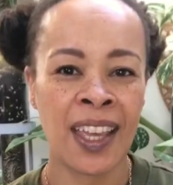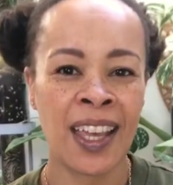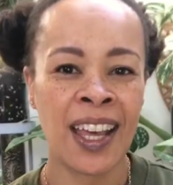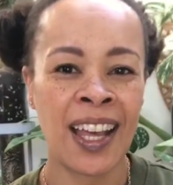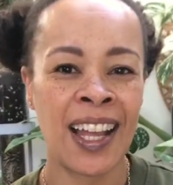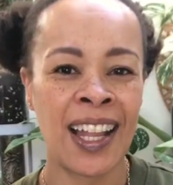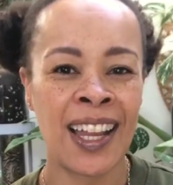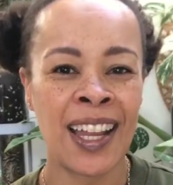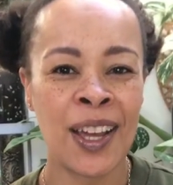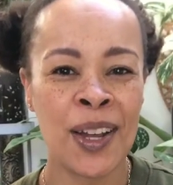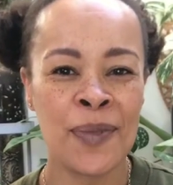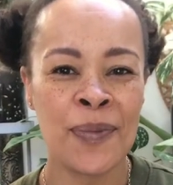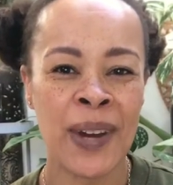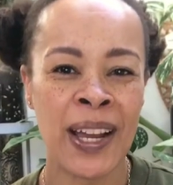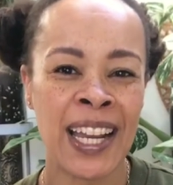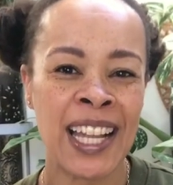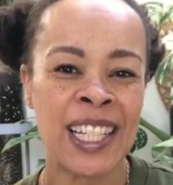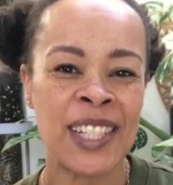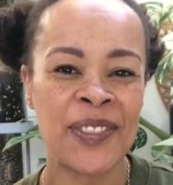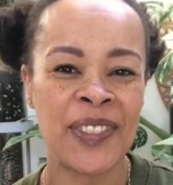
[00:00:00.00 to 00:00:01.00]
Hello, my
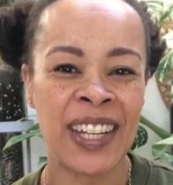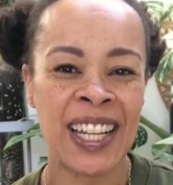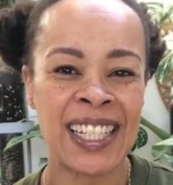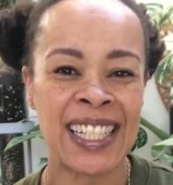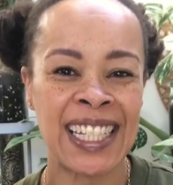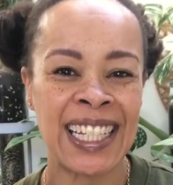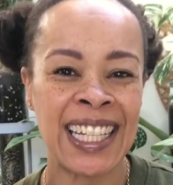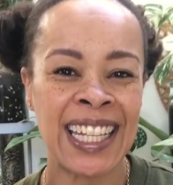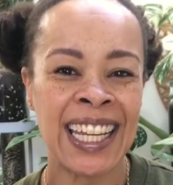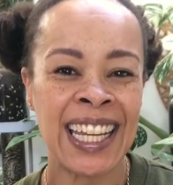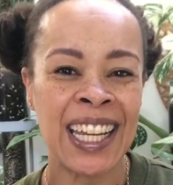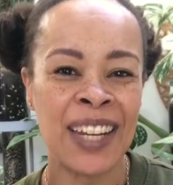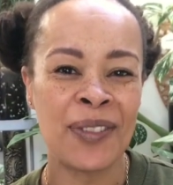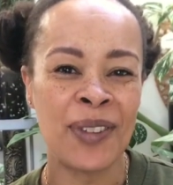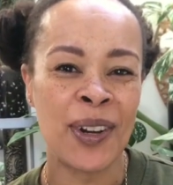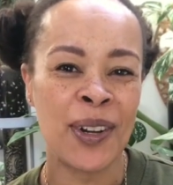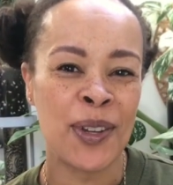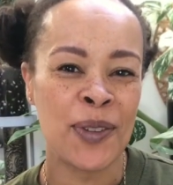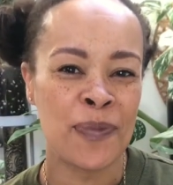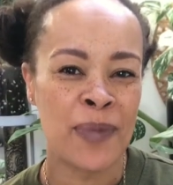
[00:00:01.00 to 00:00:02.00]
name's Vanessa Lee.
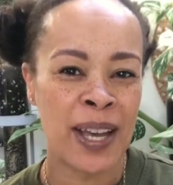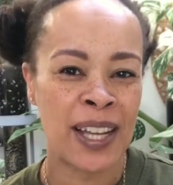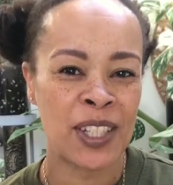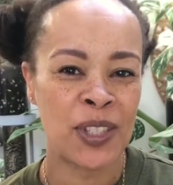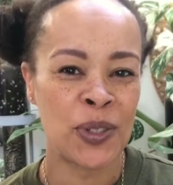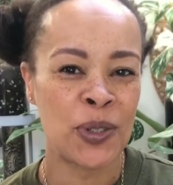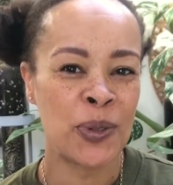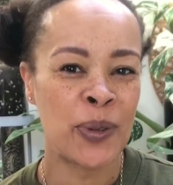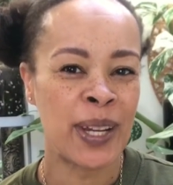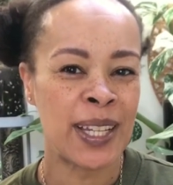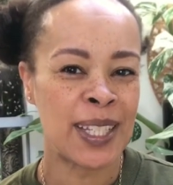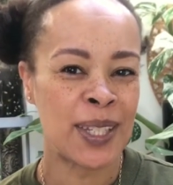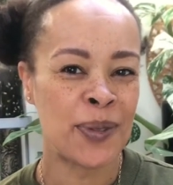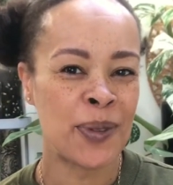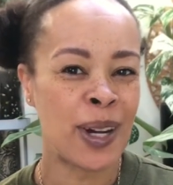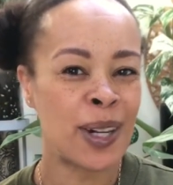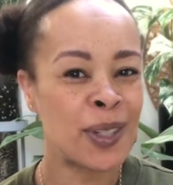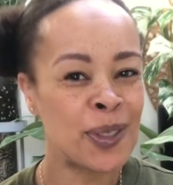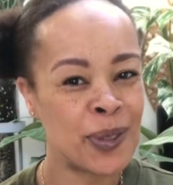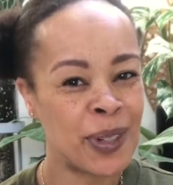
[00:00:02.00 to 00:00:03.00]
Welcome back to Always the
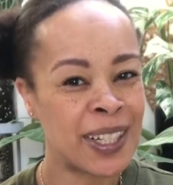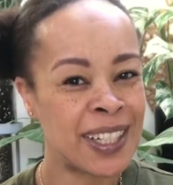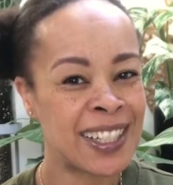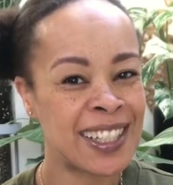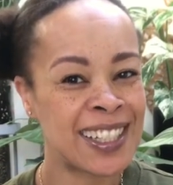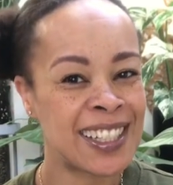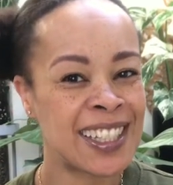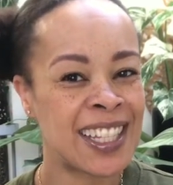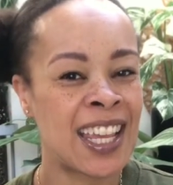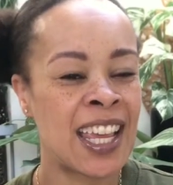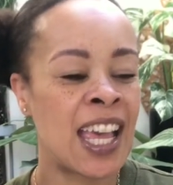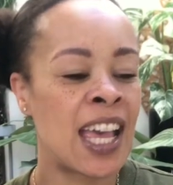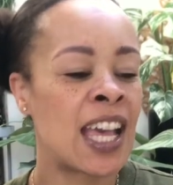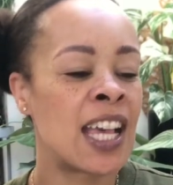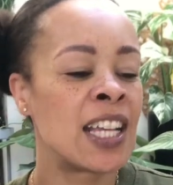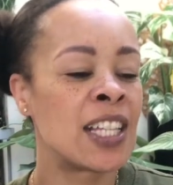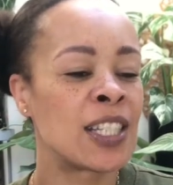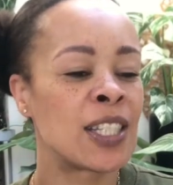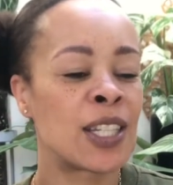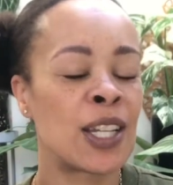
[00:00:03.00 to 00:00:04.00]
Wild Ones.
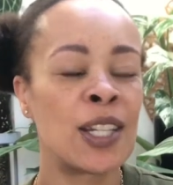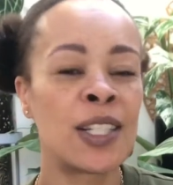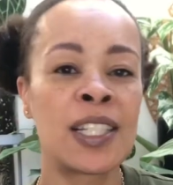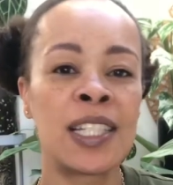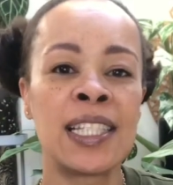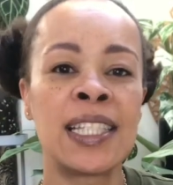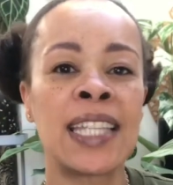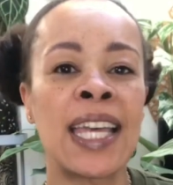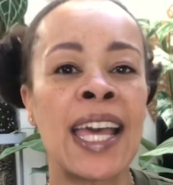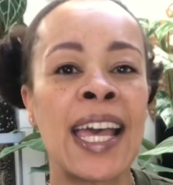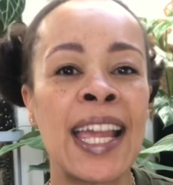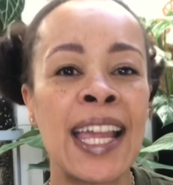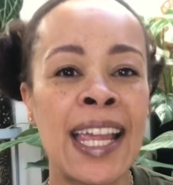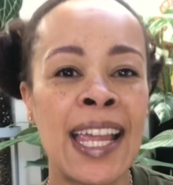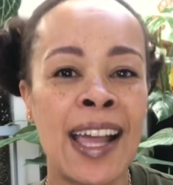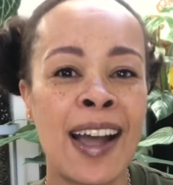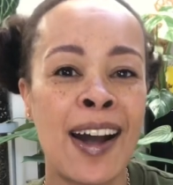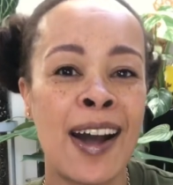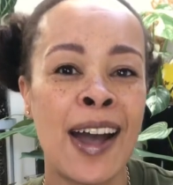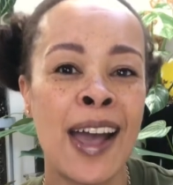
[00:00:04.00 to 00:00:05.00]
So today
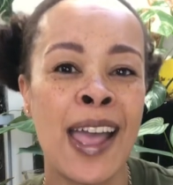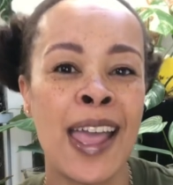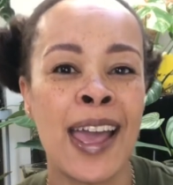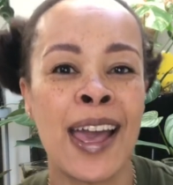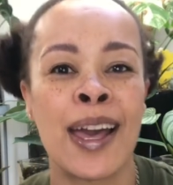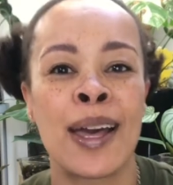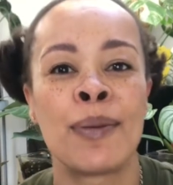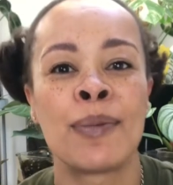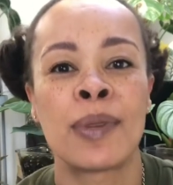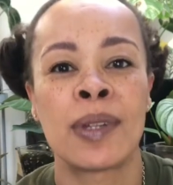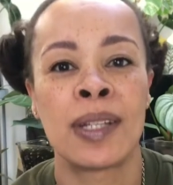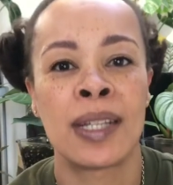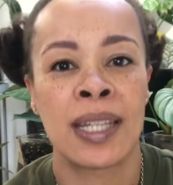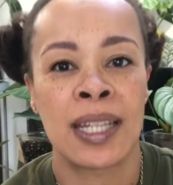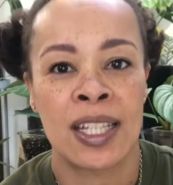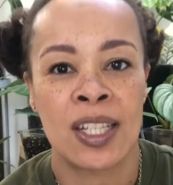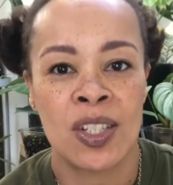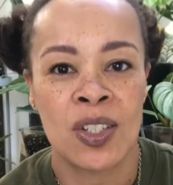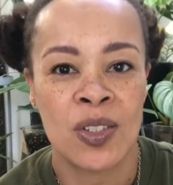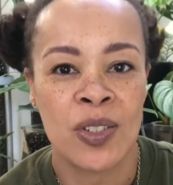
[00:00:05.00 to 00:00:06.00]
I am going to
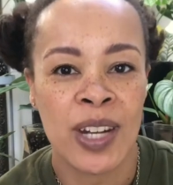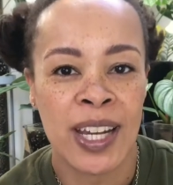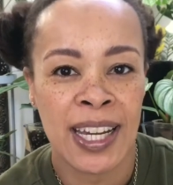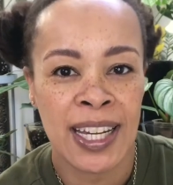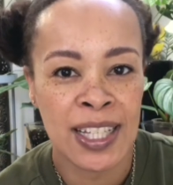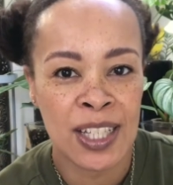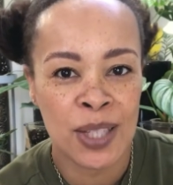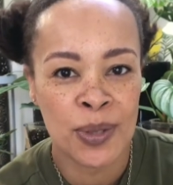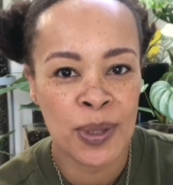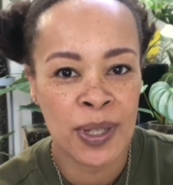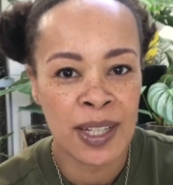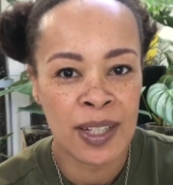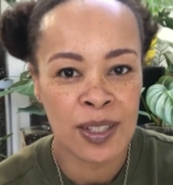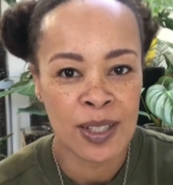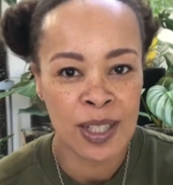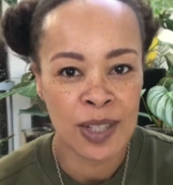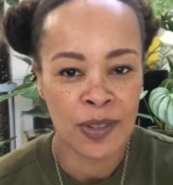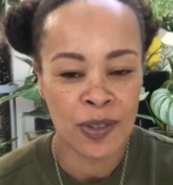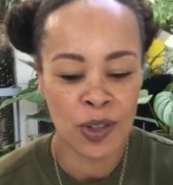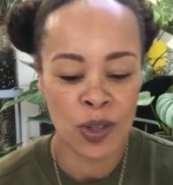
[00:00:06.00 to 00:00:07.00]
get straight into it
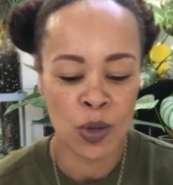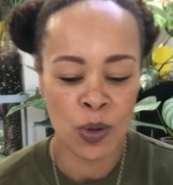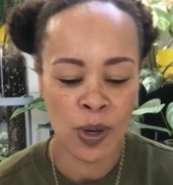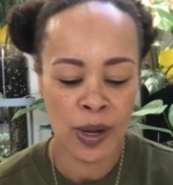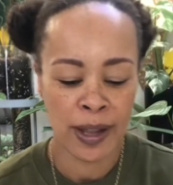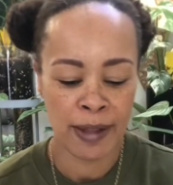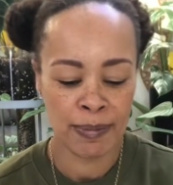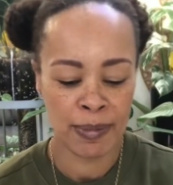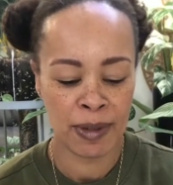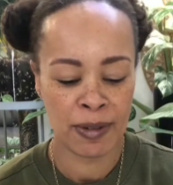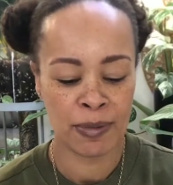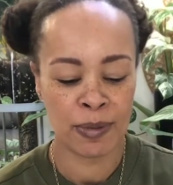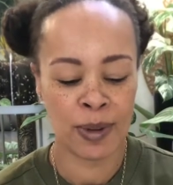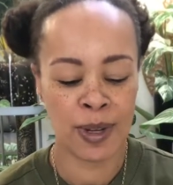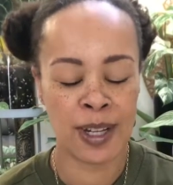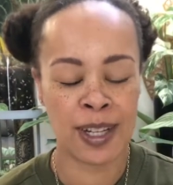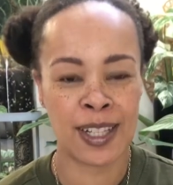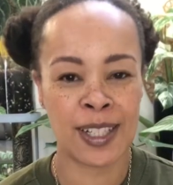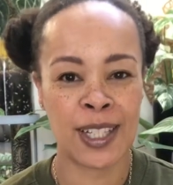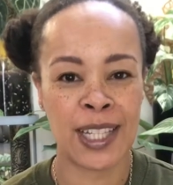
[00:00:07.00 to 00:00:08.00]
because I've got quite a bit of
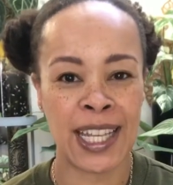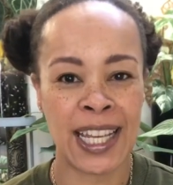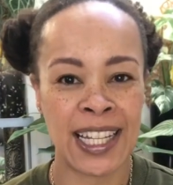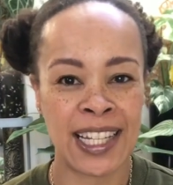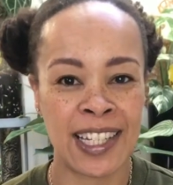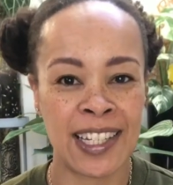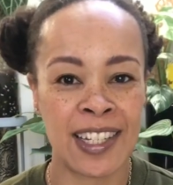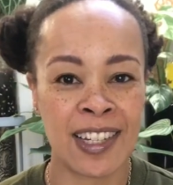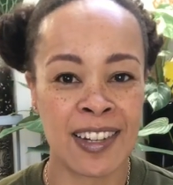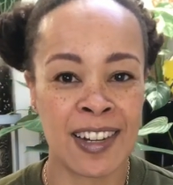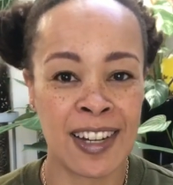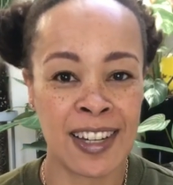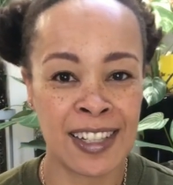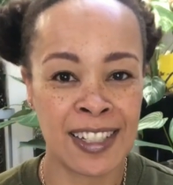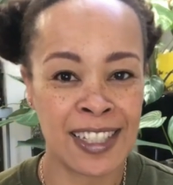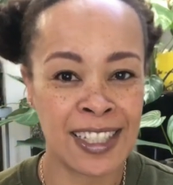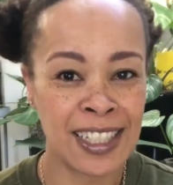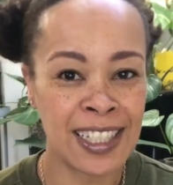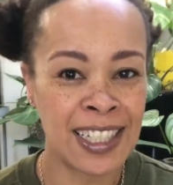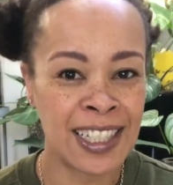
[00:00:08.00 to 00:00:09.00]
work to get
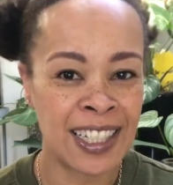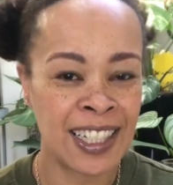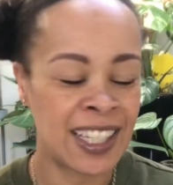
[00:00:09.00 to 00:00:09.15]
done.